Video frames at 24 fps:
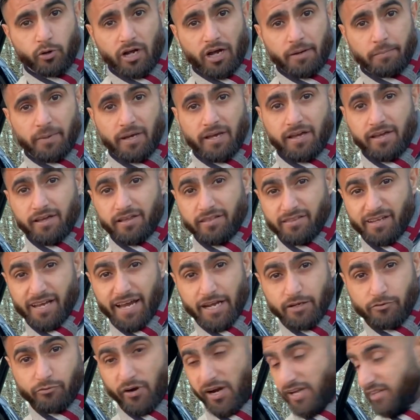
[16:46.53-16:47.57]
up the
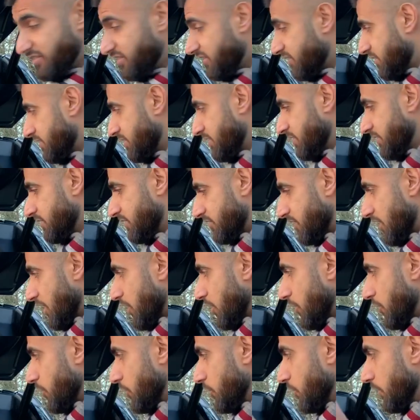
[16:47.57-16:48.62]
headrests,
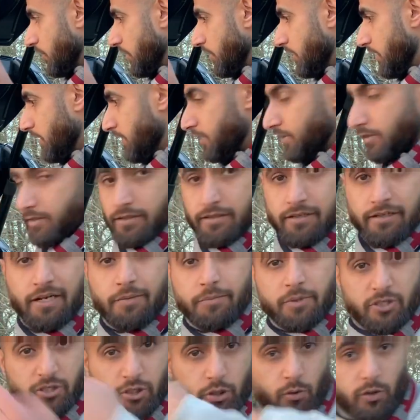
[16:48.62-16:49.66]
so let
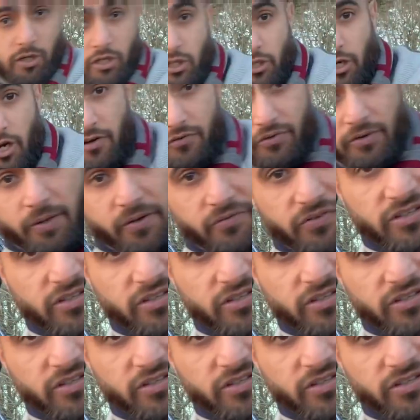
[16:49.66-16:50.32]
me just quickly show you from the other